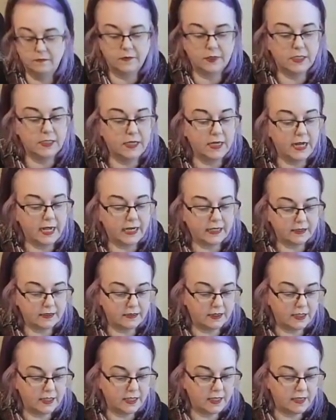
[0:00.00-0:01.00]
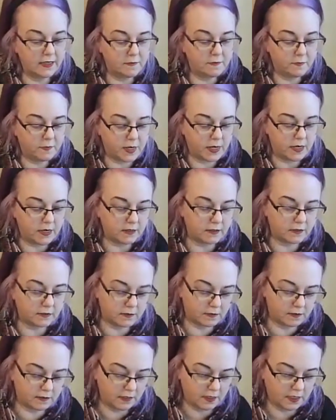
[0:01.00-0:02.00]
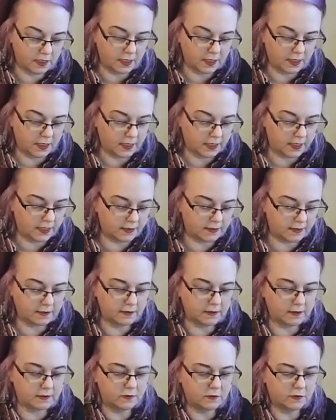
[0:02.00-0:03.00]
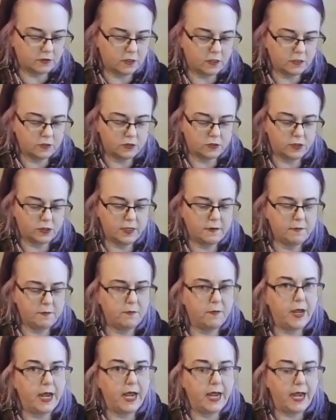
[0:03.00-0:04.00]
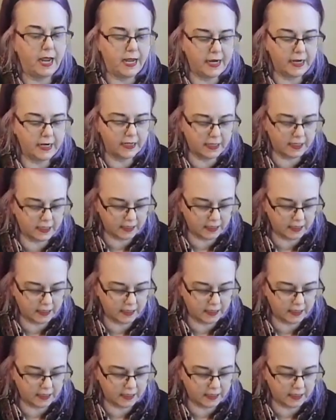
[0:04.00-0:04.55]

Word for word: The next thing in the box is a little drawstring bag.